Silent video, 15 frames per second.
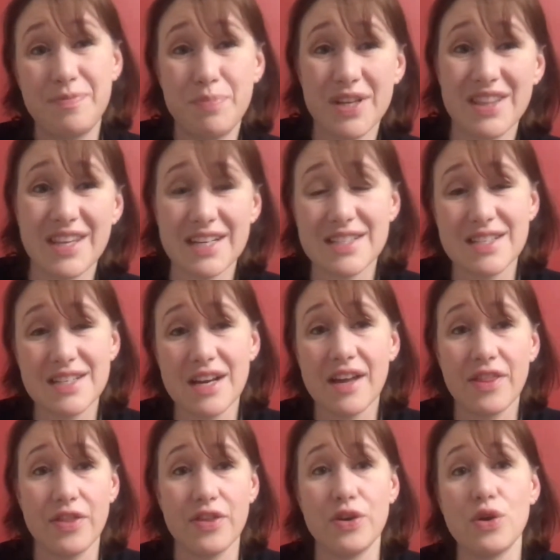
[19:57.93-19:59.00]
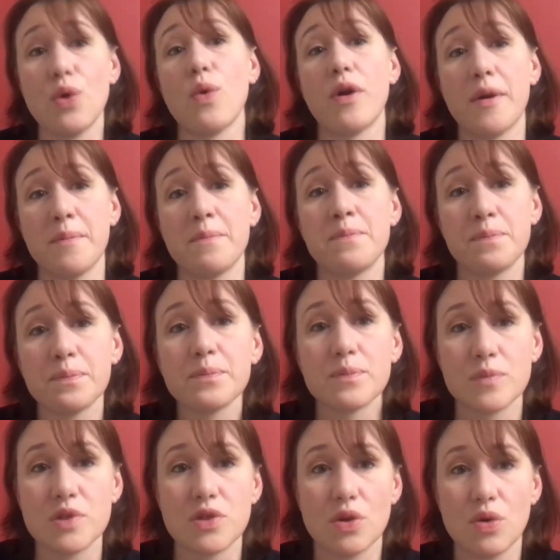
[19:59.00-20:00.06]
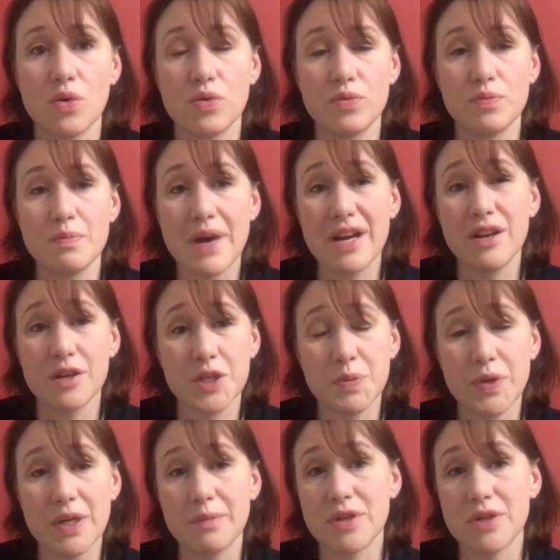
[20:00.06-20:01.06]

But that's not the norm. So my dogs pretty